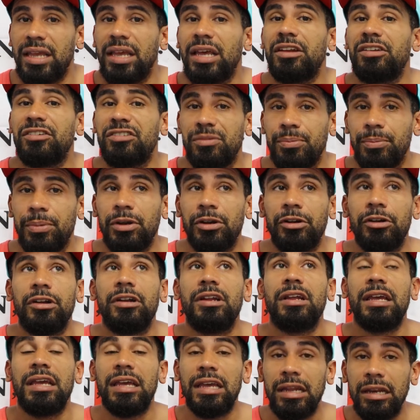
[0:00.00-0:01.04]
and a
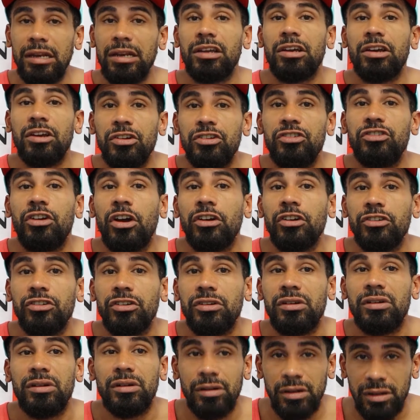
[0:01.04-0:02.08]
spirit in
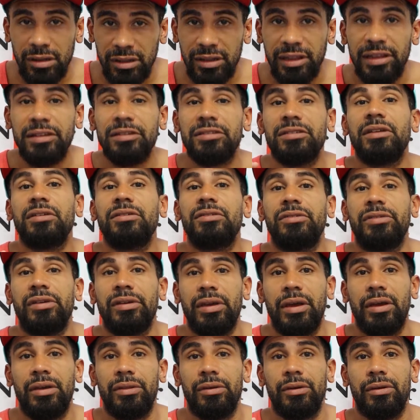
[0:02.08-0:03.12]
conjunction, linked in
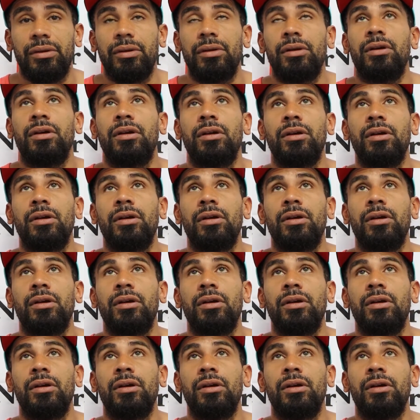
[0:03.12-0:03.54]
together.